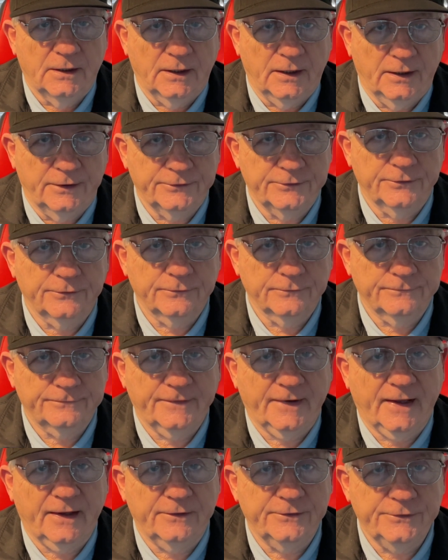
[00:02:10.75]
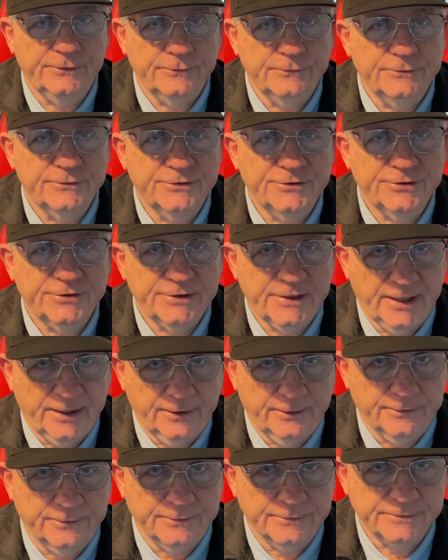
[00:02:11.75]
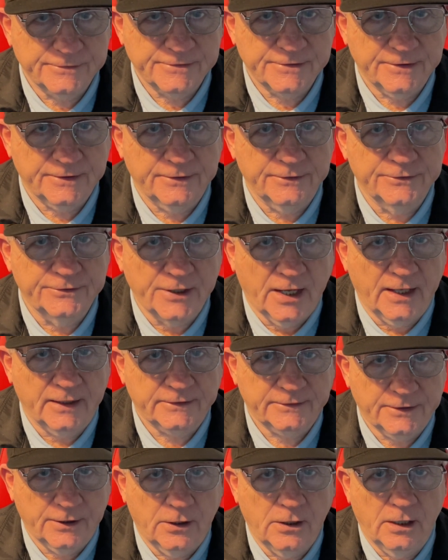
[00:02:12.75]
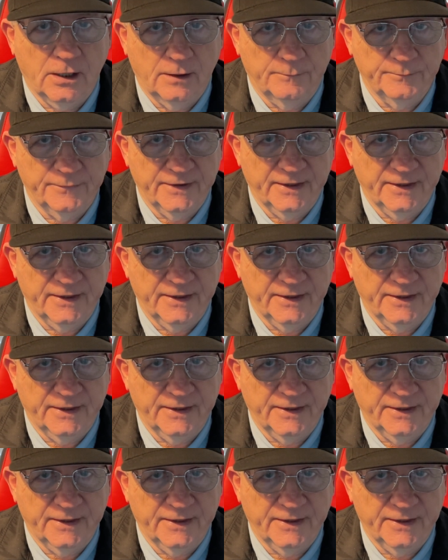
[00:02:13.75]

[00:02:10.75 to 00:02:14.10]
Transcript: undervaluedshares.com.